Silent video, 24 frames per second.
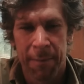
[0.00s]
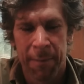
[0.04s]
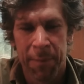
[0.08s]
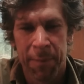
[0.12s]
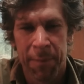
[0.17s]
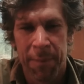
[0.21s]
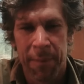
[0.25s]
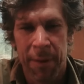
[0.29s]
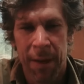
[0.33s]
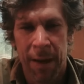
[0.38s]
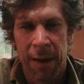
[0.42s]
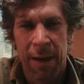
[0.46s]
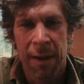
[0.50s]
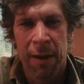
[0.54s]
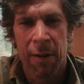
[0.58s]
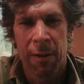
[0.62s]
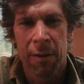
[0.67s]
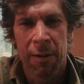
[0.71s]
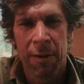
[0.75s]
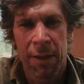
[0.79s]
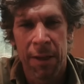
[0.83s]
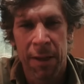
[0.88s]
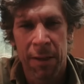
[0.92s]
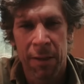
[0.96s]
Um,
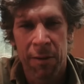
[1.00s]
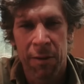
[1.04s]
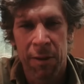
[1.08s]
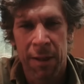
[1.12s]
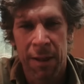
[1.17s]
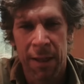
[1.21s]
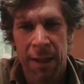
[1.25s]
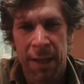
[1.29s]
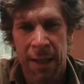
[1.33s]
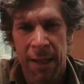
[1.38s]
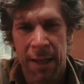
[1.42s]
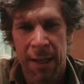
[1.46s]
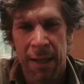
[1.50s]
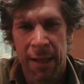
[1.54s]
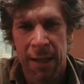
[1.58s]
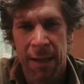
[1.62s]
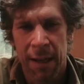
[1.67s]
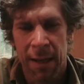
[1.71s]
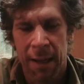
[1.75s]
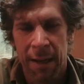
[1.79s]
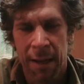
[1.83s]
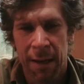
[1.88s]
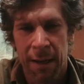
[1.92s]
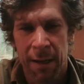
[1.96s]
you know, it was
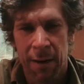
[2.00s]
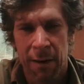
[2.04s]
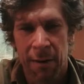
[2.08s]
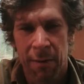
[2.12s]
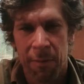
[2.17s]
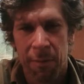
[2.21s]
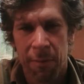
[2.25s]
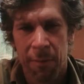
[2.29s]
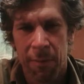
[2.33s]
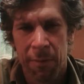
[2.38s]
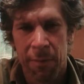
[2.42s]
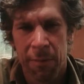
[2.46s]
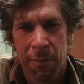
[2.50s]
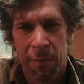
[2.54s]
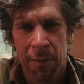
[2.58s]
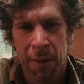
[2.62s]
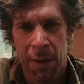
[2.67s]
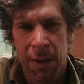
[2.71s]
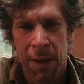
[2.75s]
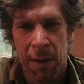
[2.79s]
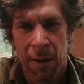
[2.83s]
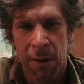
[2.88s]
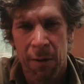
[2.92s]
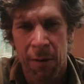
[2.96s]
interesting. Uh,
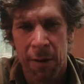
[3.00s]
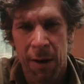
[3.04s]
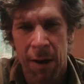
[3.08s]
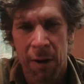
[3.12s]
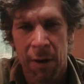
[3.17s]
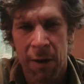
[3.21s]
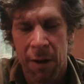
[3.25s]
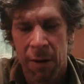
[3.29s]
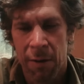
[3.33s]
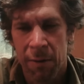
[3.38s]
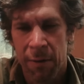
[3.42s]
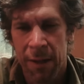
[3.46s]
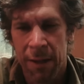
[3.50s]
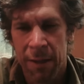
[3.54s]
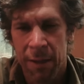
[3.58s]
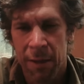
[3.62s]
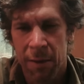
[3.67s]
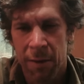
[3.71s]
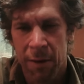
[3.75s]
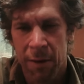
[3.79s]
you know, El